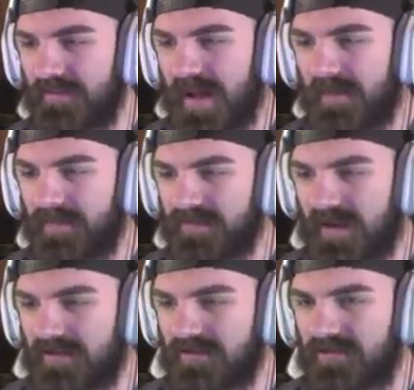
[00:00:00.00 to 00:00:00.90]
map was
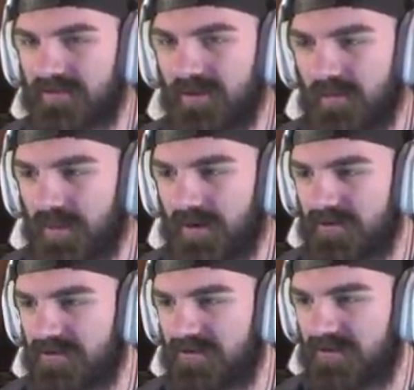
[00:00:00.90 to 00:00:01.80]
like super
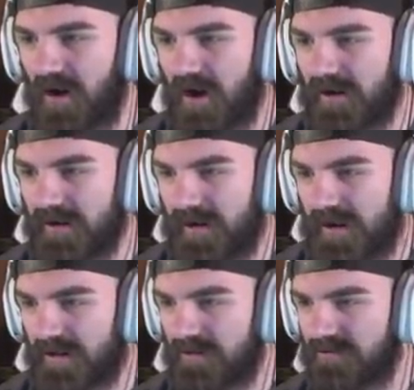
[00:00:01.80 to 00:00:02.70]
just dark,
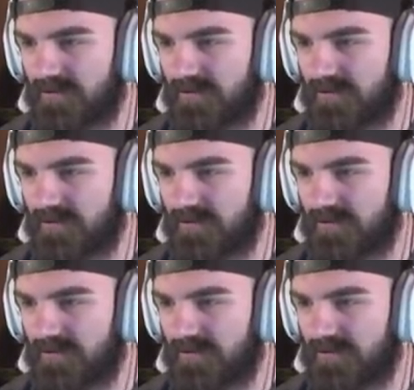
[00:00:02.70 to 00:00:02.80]
and I couldn't,